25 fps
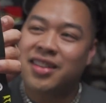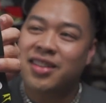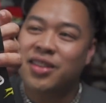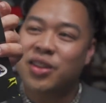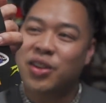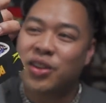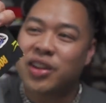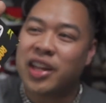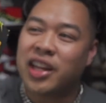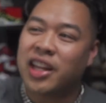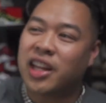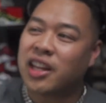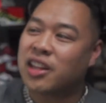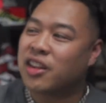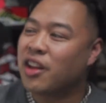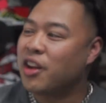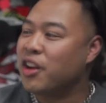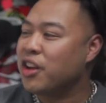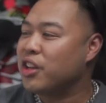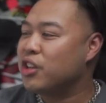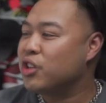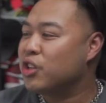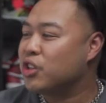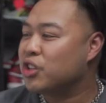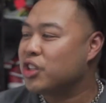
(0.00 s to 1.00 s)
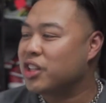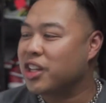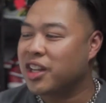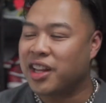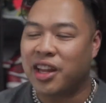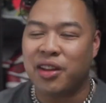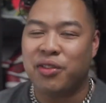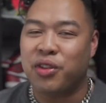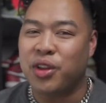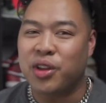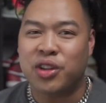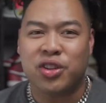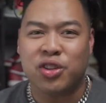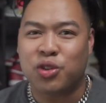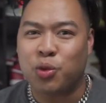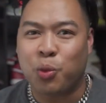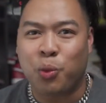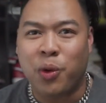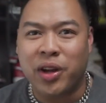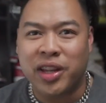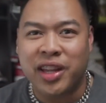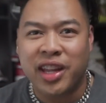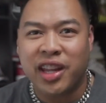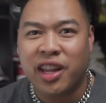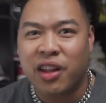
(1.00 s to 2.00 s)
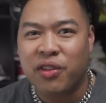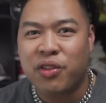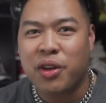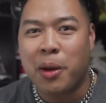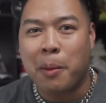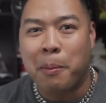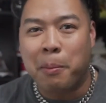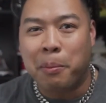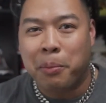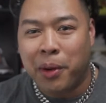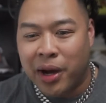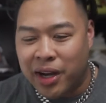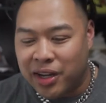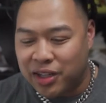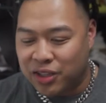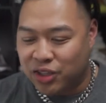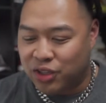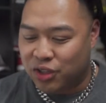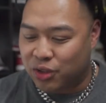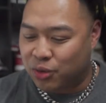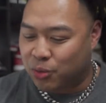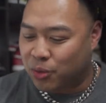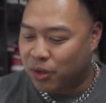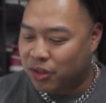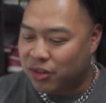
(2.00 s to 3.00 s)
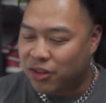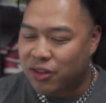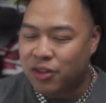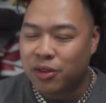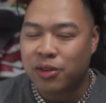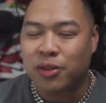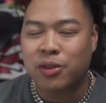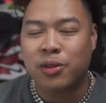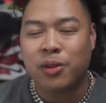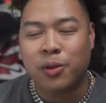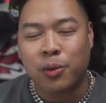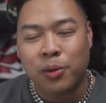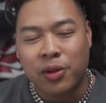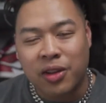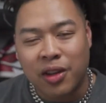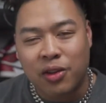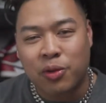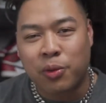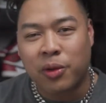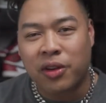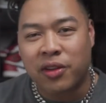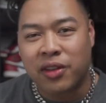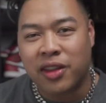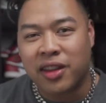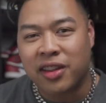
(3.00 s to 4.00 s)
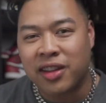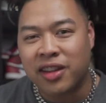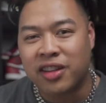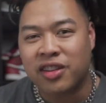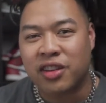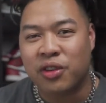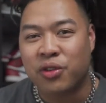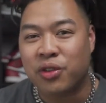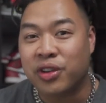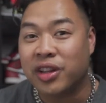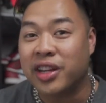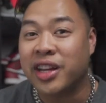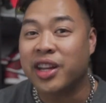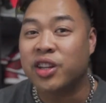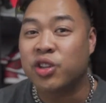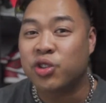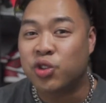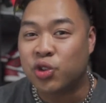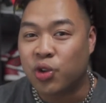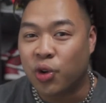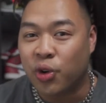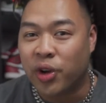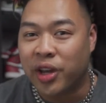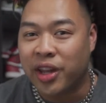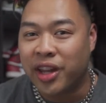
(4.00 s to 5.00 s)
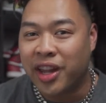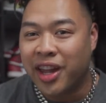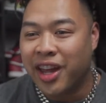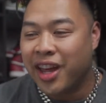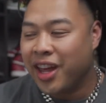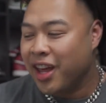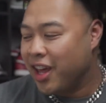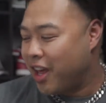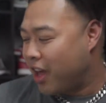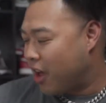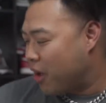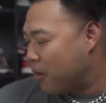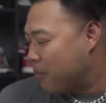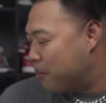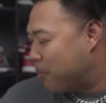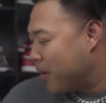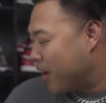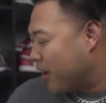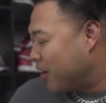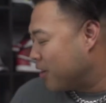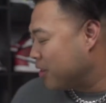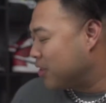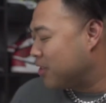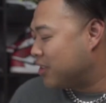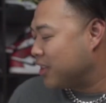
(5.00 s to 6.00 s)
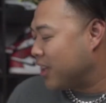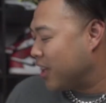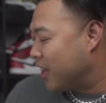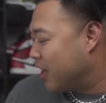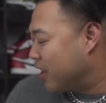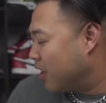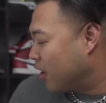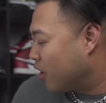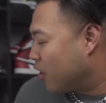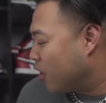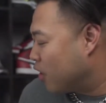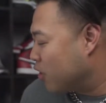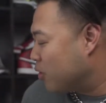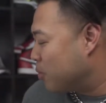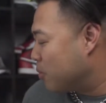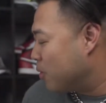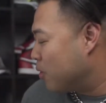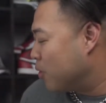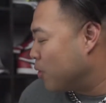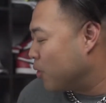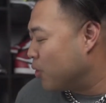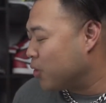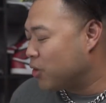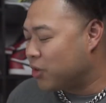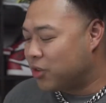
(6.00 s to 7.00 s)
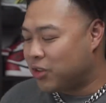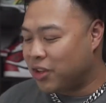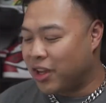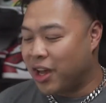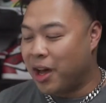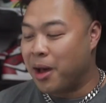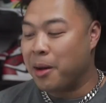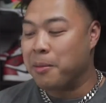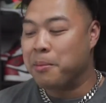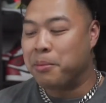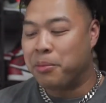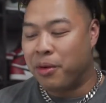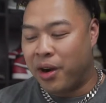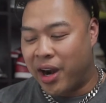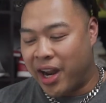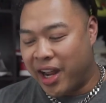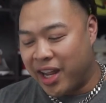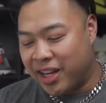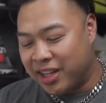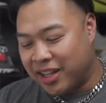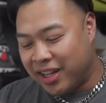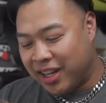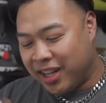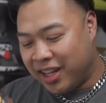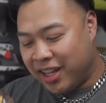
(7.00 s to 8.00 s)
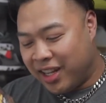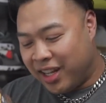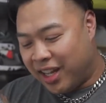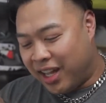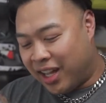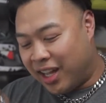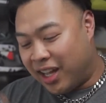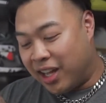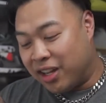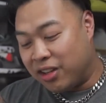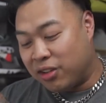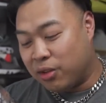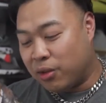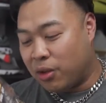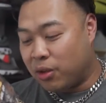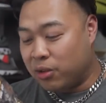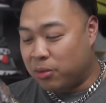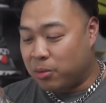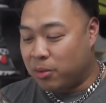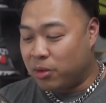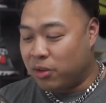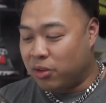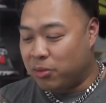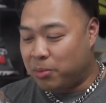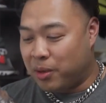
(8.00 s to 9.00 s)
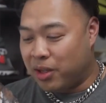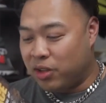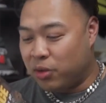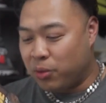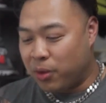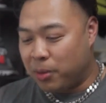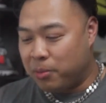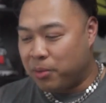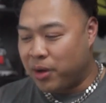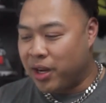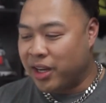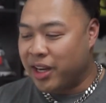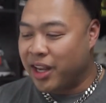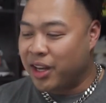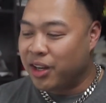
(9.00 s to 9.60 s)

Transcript: So they don't usually give you just one, they give you a bunch as well. That's one of the things I really enjoy about the Cosmonauts brand, Cosmonaut Spacewear brand.